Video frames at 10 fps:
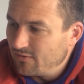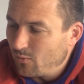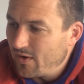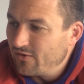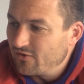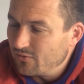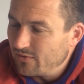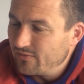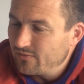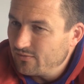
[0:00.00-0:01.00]
wins that
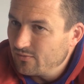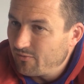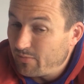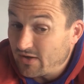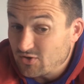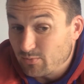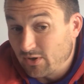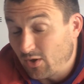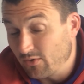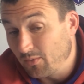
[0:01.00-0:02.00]
we've picked up
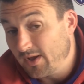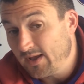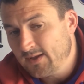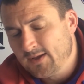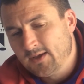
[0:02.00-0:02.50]
along the way.